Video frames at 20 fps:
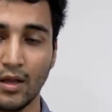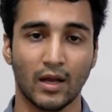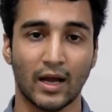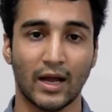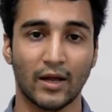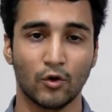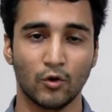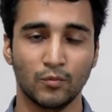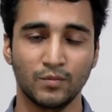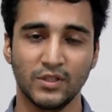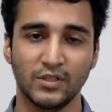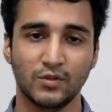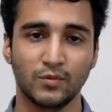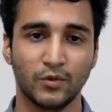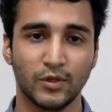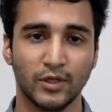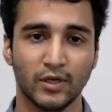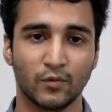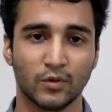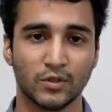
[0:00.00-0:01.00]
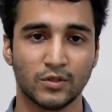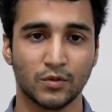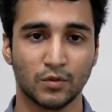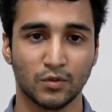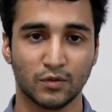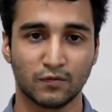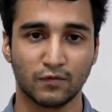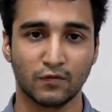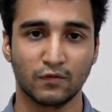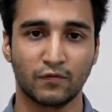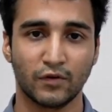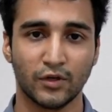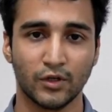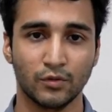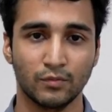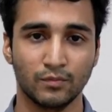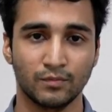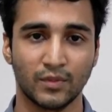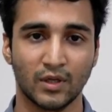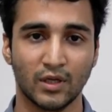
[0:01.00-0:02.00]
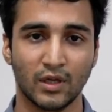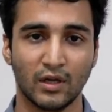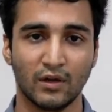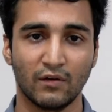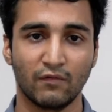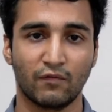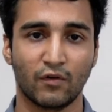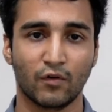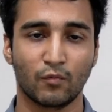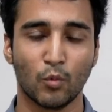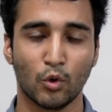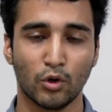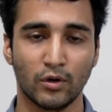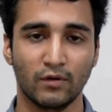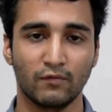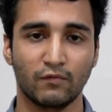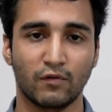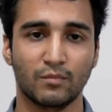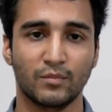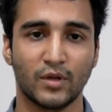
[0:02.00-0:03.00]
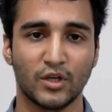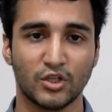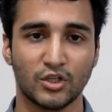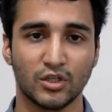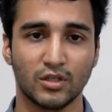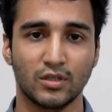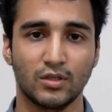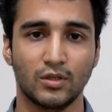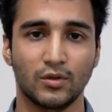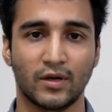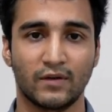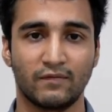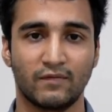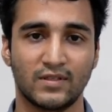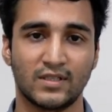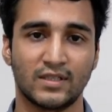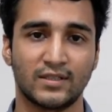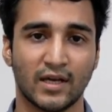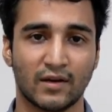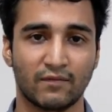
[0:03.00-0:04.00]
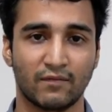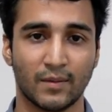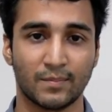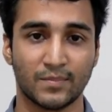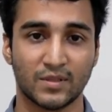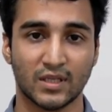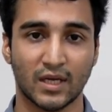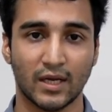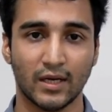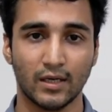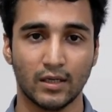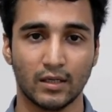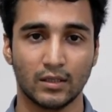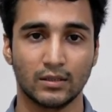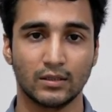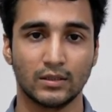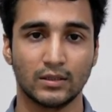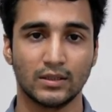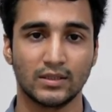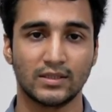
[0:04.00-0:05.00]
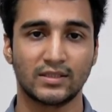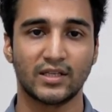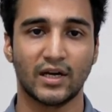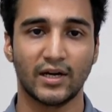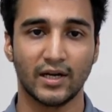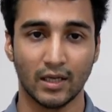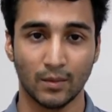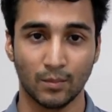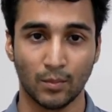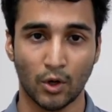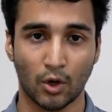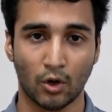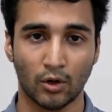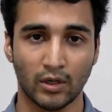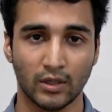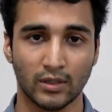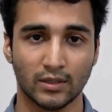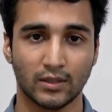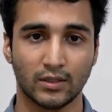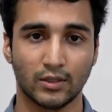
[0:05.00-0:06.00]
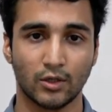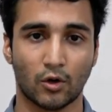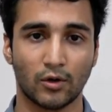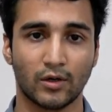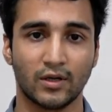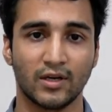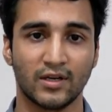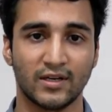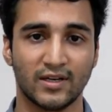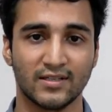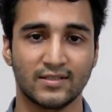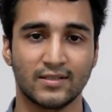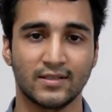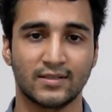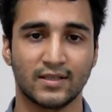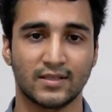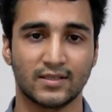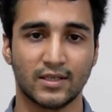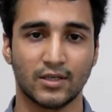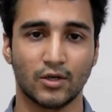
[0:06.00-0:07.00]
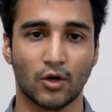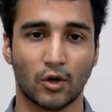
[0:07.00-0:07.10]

I hope this video was useful for you. For more information, you can visit our website study abroad dot career three sixty